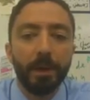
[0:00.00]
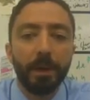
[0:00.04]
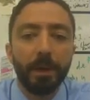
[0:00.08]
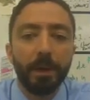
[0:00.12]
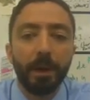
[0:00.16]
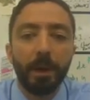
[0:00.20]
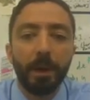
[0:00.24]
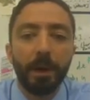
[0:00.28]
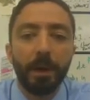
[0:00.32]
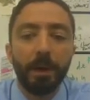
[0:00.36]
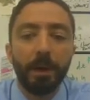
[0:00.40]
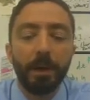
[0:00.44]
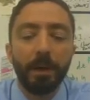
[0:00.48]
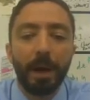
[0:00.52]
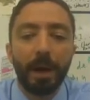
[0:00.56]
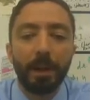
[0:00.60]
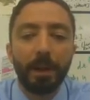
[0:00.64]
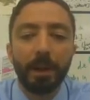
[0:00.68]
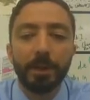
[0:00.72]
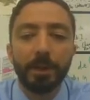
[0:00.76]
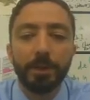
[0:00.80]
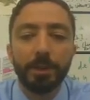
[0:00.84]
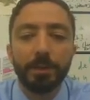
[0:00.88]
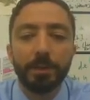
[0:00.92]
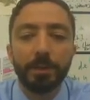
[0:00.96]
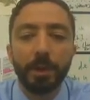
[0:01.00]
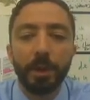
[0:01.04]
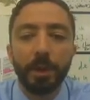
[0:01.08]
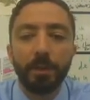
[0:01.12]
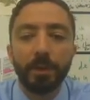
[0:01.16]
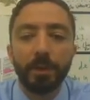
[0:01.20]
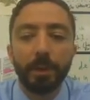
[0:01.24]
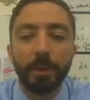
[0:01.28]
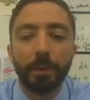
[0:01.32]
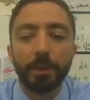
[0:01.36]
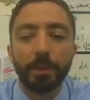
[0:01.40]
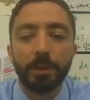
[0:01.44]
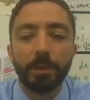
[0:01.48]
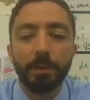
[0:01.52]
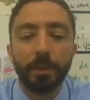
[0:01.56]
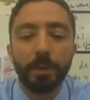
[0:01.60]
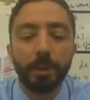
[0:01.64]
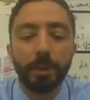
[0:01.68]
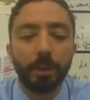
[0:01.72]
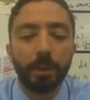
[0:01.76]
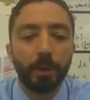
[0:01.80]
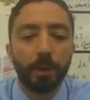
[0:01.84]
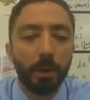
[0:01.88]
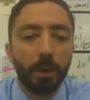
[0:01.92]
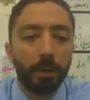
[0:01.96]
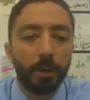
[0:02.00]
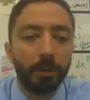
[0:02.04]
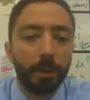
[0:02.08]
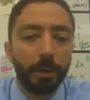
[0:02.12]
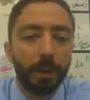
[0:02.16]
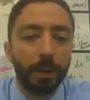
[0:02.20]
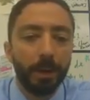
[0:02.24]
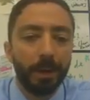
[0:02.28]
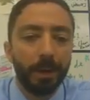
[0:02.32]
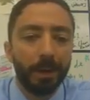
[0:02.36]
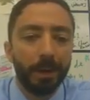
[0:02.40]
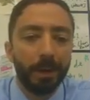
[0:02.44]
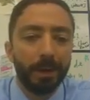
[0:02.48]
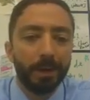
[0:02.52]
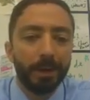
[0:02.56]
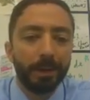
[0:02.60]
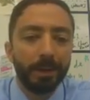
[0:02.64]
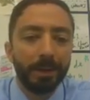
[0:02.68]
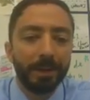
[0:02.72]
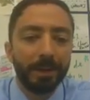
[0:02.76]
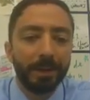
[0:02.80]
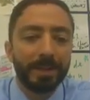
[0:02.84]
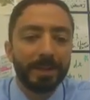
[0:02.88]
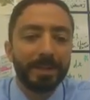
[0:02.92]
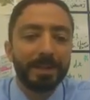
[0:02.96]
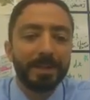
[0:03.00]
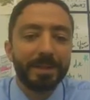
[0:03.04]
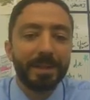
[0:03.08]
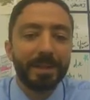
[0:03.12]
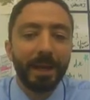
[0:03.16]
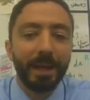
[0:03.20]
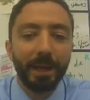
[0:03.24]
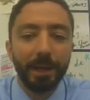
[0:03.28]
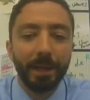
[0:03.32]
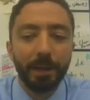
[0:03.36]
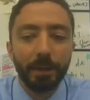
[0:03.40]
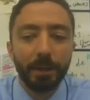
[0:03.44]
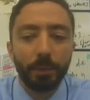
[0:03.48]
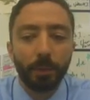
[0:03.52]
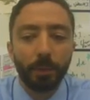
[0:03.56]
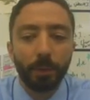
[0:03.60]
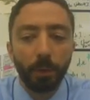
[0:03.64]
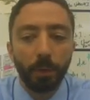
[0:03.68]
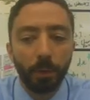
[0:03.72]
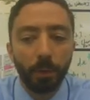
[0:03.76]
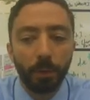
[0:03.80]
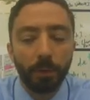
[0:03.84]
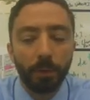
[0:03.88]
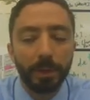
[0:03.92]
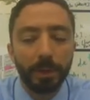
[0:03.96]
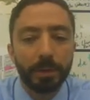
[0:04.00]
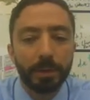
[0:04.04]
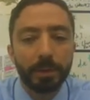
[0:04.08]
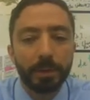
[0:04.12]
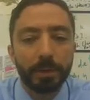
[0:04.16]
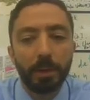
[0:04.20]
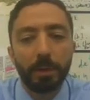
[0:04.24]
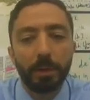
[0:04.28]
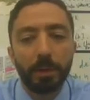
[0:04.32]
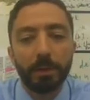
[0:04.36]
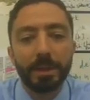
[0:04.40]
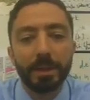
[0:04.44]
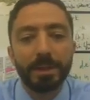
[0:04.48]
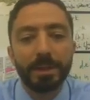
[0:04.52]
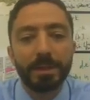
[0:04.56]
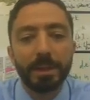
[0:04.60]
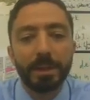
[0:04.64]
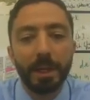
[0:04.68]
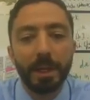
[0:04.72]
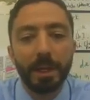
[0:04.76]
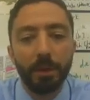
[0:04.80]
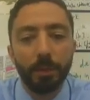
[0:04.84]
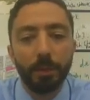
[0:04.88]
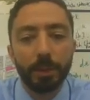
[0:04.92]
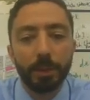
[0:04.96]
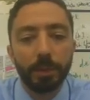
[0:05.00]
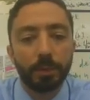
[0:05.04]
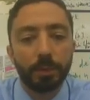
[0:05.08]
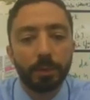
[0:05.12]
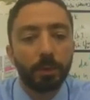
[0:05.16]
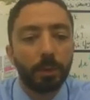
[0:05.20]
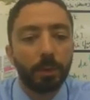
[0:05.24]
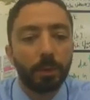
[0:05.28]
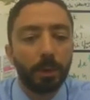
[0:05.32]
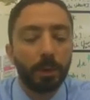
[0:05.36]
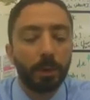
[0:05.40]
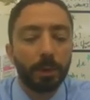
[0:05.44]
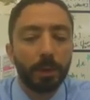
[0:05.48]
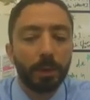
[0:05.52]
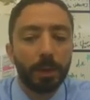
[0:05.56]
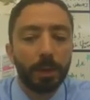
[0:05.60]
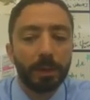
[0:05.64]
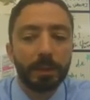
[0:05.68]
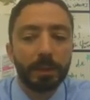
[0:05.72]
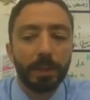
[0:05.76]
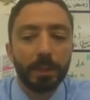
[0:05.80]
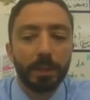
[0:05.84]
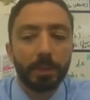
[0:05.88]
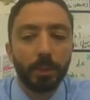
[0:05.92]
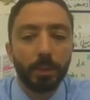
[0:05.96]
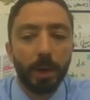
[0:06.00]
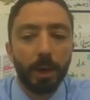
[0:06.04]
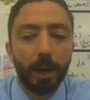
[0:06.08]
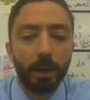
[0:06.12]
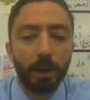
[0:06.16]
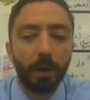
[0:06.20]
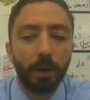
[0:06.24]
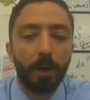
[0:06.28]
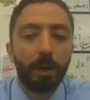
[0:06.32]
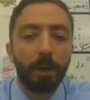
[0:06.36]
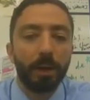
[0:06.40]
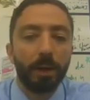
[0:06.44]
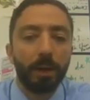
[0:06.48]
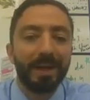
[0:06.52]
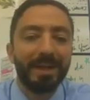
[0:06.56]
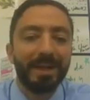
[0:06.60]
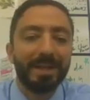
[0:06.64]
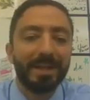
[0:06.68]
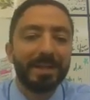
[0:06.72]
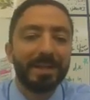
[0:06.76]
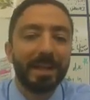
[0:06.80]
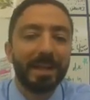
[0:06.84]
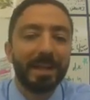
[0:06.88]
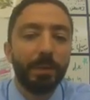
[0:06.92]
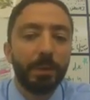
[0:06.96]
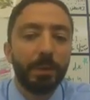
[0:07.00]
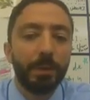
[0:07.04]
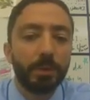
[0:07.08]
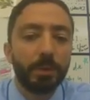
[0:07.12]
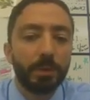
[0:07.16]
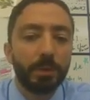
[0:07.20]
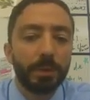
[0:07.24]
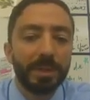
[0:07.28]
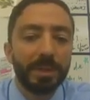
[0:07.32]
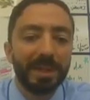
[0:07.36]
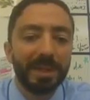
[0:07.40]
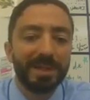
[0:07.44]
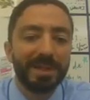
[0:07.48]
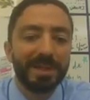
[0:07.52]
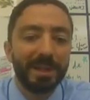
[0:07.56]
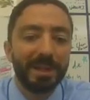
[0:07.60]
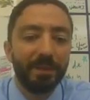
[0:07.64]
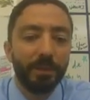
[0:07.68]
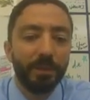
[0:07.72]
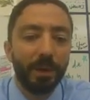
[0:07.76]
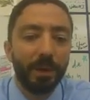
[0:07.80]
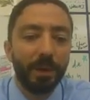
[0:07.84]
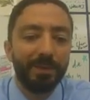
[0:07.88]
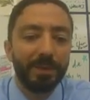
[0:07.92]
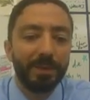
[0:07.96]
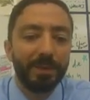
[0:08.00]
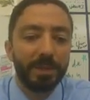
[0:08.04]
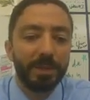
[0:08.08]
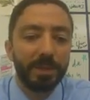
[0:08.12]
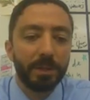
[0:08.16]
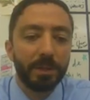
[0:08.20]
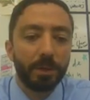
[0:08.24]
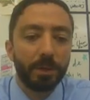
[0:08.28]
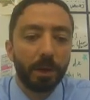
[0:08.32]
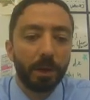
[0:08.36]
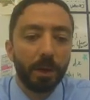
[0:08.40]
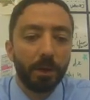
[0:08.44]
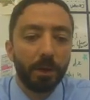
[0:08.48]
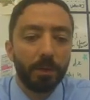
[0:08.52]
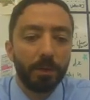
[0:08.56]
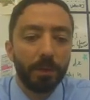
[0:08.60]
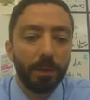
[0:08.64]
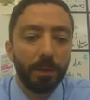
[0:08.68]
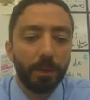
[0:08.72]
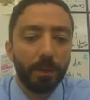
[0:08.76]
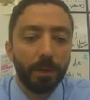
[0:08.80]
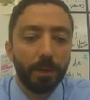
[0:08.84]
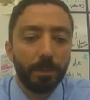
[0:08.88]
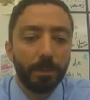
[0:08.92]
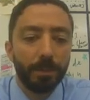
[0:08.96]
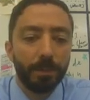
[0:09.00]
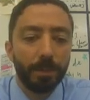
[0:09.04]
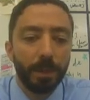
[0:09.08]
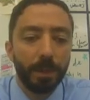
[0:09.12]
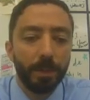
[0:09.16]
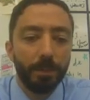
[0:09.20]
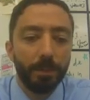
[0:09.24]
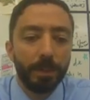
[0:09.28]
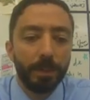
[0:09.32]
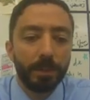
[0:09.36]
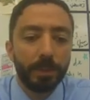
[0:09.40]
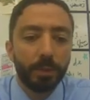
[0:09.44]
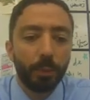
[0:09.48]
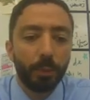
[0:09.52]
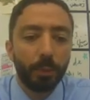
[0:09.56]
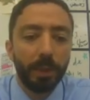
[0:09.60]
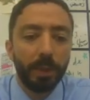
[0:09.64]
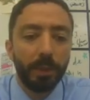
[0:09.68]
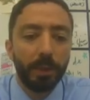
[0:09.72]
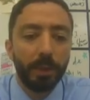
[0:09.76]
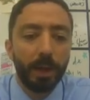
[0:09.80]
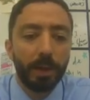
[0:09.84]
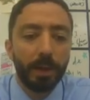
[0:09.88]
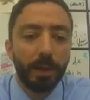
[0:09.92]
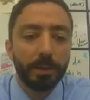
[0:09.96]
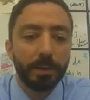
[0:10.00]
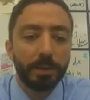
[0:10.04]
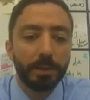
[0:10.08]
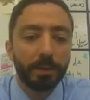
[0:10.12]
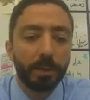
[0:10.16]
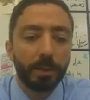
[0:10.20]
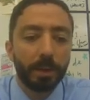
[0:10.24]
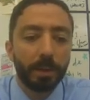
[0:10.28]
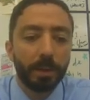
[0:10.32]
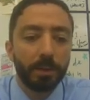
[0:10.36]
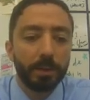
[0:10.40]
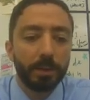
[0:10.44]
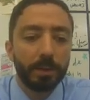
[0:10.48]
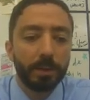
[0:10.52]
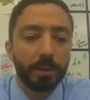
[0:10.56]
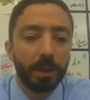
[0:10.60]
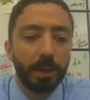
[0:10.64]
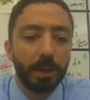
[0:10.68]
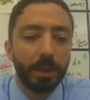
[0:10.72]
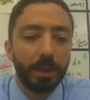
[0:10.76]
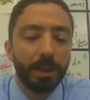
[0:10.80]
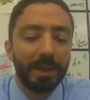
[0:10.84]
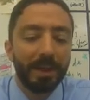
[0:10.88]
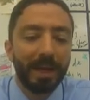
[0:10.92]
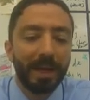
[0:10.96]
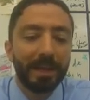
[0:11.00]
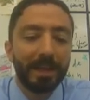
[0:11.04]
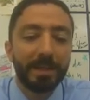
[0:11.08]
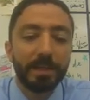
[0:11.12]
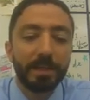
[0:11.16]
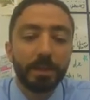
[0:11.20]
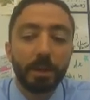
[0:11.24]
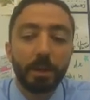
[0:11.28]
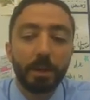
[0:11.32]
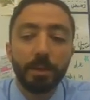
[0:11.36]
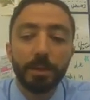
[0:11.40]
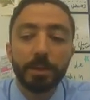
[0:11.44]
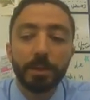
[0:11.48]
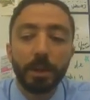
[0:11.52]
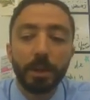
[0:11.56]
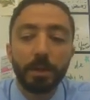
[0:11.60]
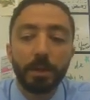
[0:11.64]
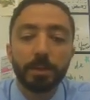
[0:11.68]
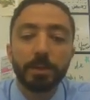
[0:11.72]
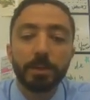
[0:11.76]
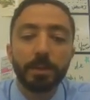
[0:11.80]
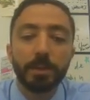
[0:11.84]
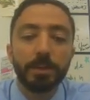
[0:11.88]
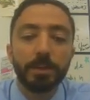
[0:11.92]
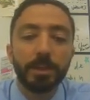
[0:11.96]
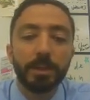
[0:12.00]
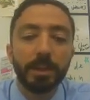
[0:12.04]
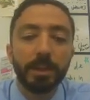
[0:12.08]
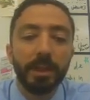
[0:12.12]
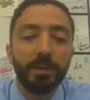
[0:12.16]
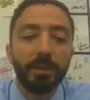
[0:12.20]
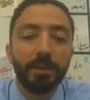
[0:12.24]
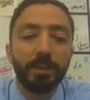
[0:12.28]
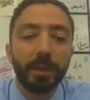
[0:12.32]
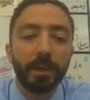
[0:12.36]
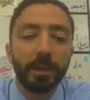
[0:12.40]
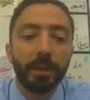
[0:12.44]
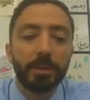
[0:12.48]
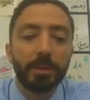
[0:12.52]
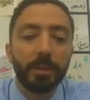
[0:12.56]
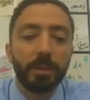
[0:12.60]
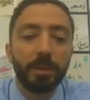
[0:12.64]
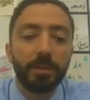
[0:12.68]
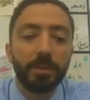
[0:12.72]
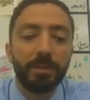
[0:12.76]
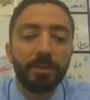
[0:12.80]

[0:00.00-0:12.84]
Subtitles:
I'll let you solve number 2 on your own. The second rule is called the sandwich rule. At least that's what I call it. And the sandwich rule says that if you have a 0 between non-zeros, that 0 is also significant. So the